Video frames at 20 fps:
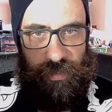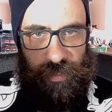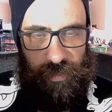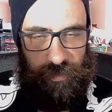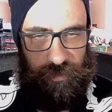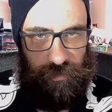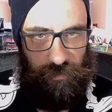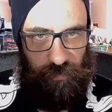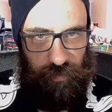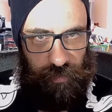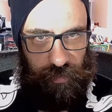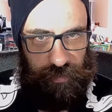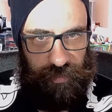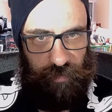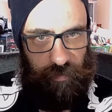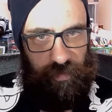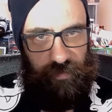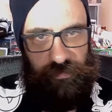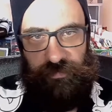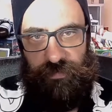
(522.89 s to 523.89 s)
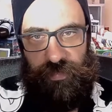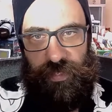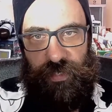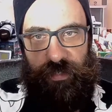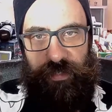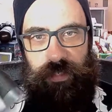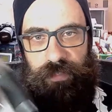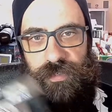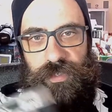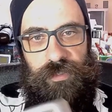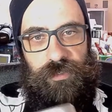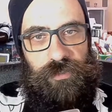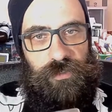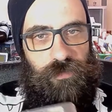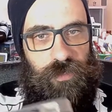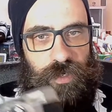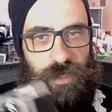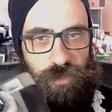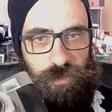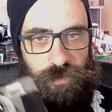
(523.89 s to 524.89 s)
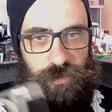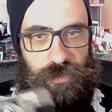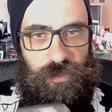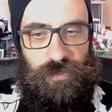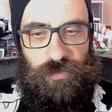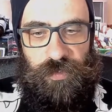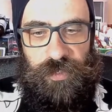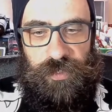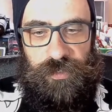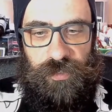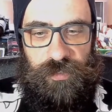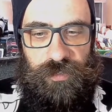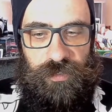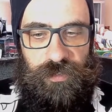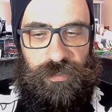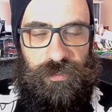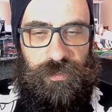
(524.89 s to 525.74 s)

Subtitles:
things really simplified, and that's when I shoot street. I just